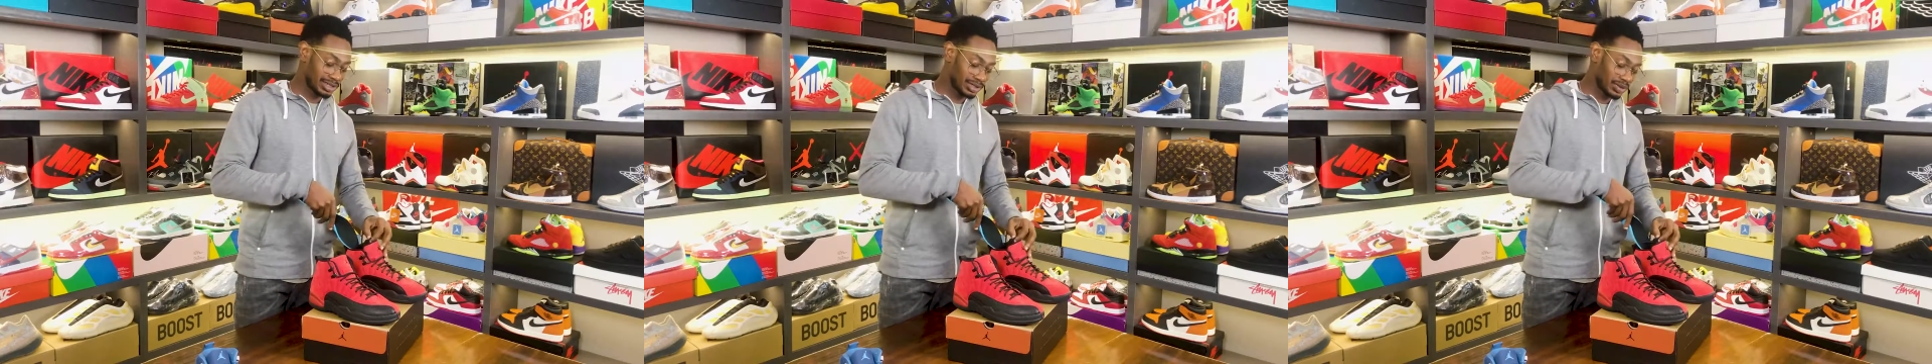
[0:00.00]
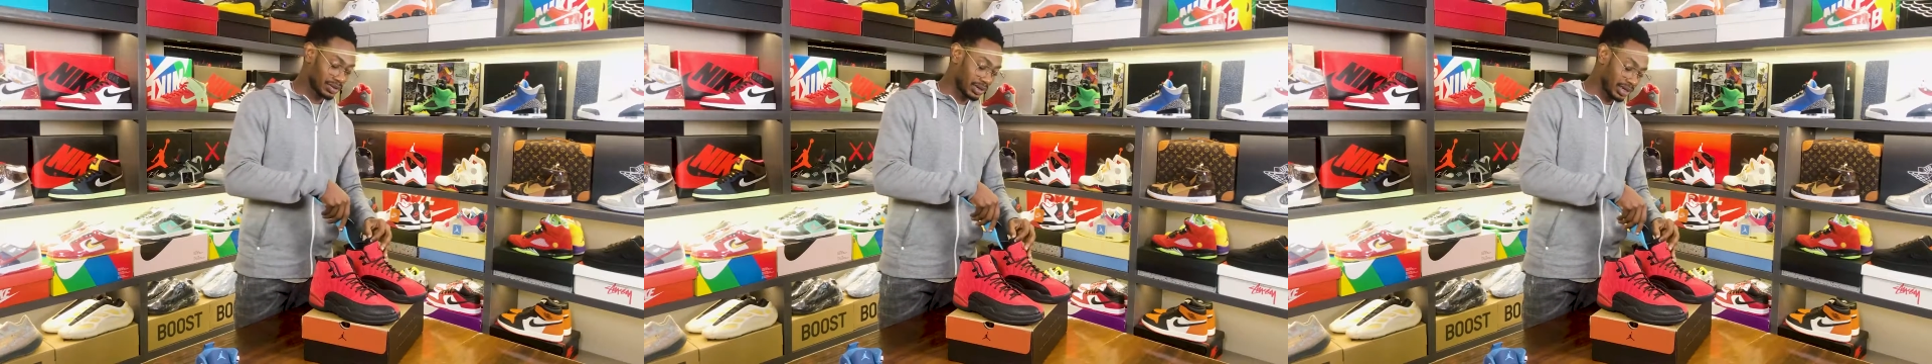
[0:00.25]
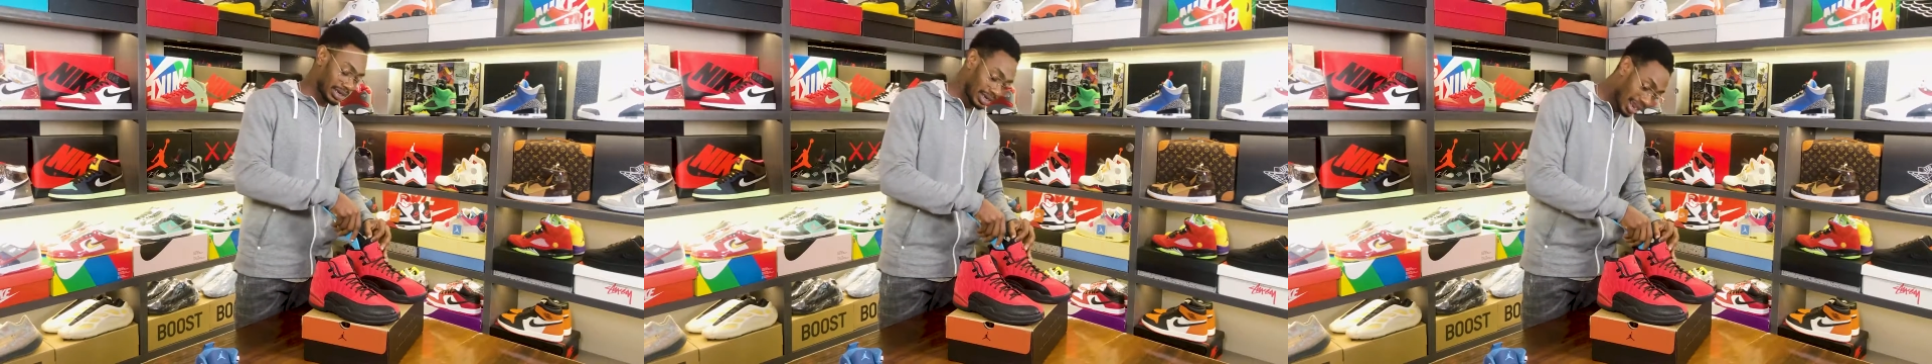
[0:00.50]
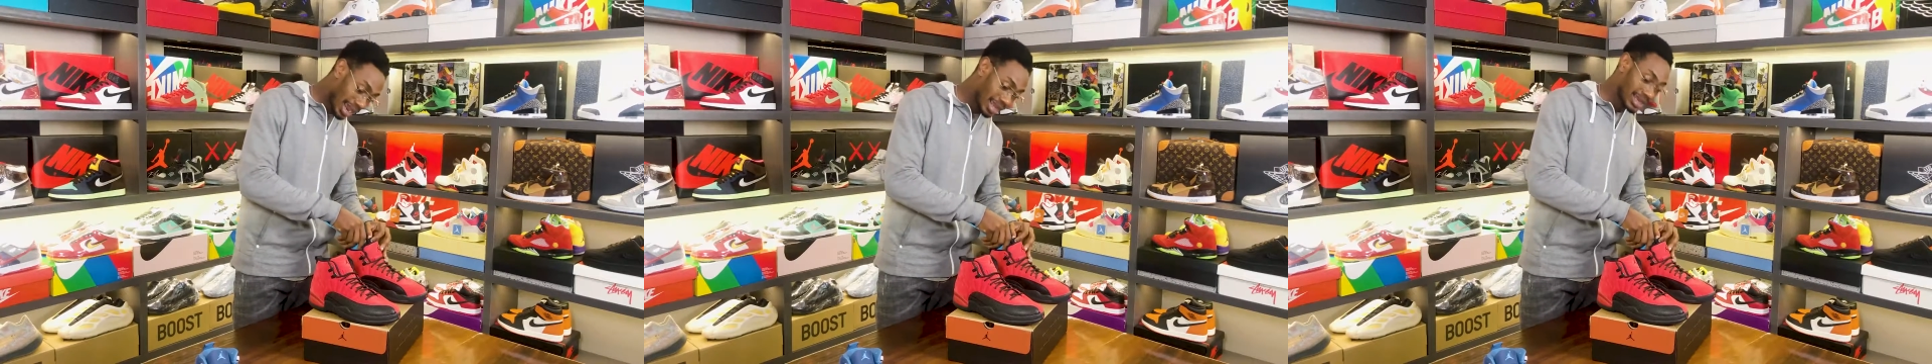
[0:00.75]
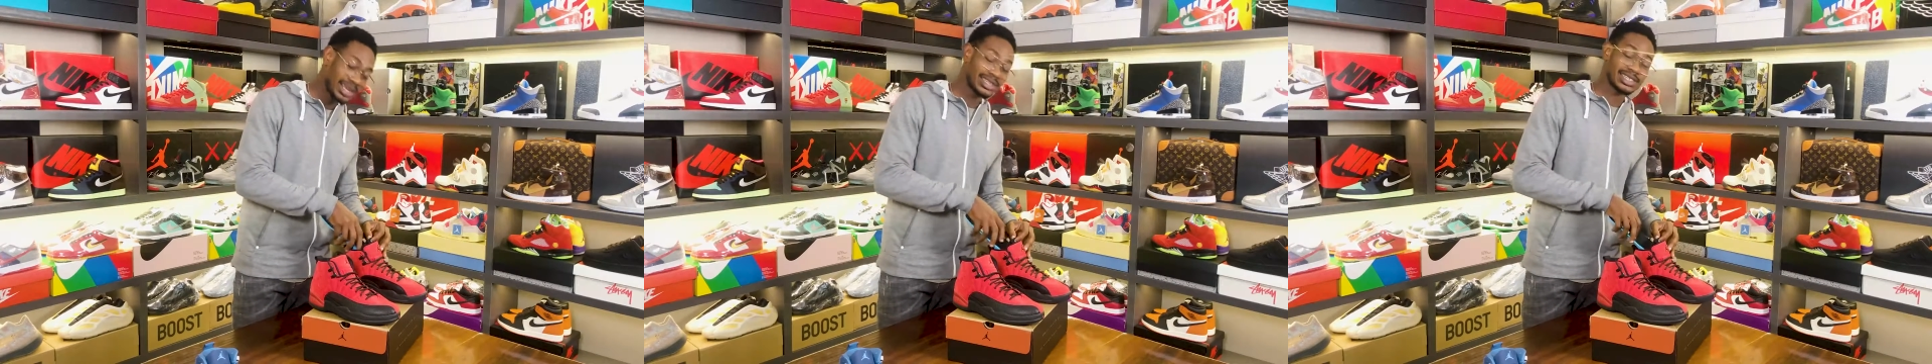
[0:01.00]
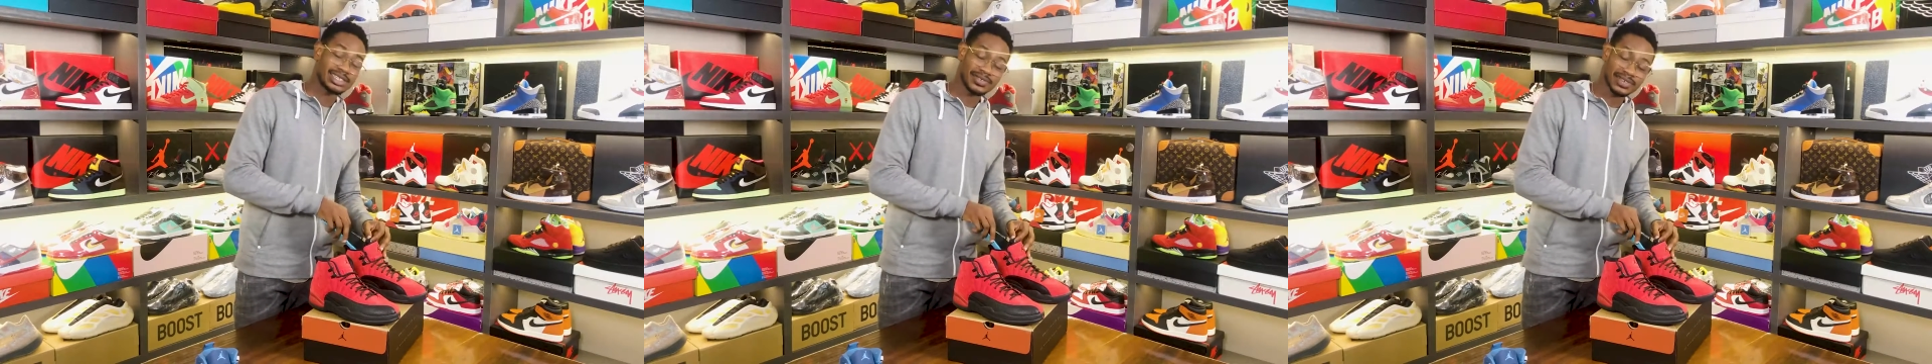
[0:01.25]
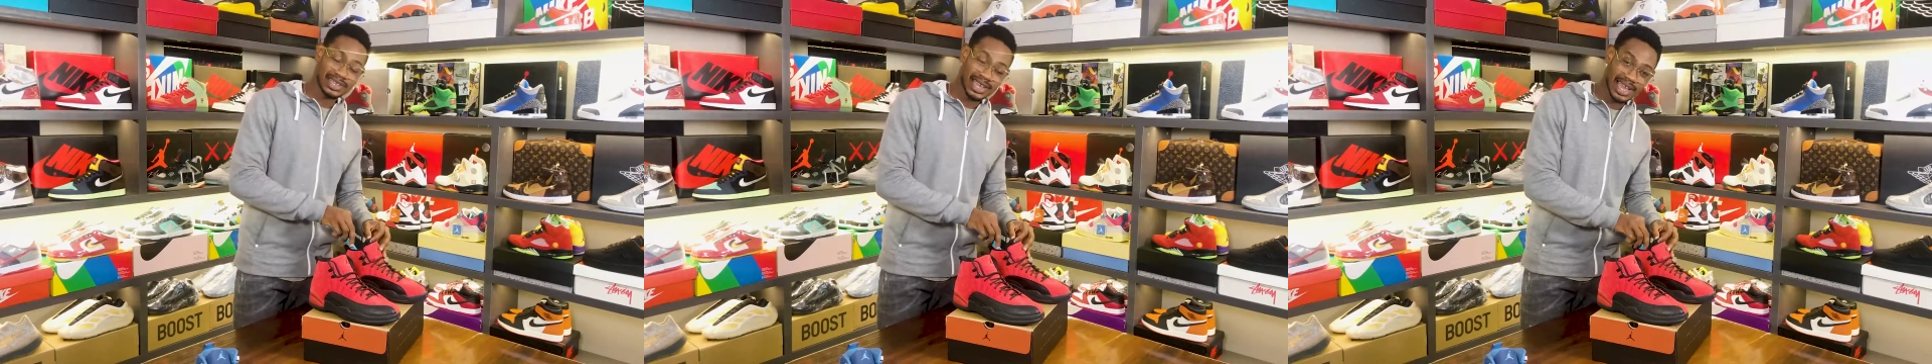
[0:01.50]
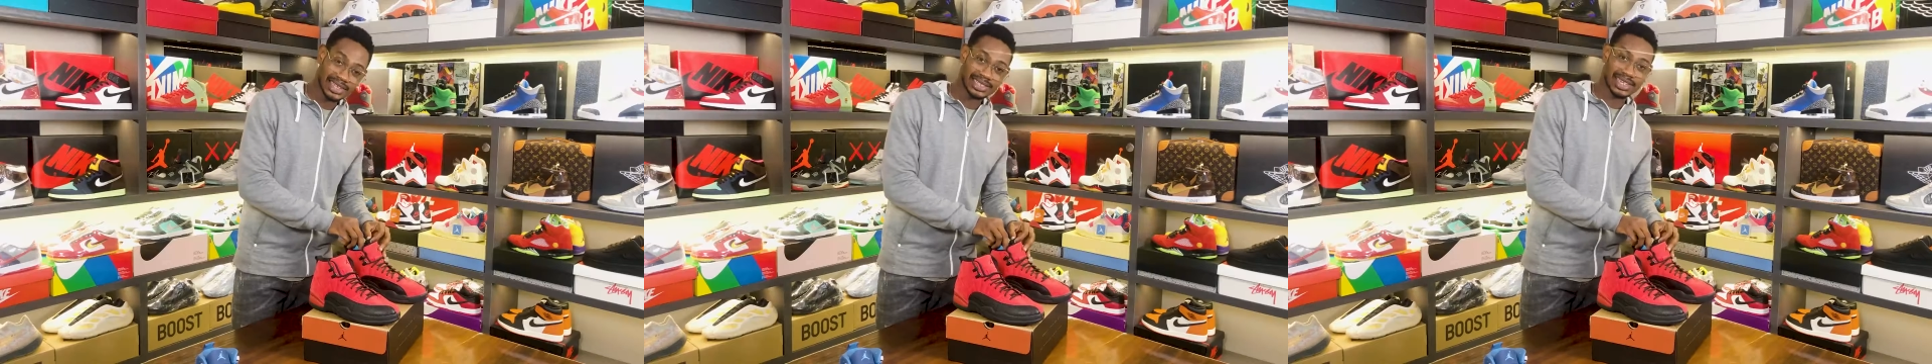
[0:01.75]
So yeah, that's it for that,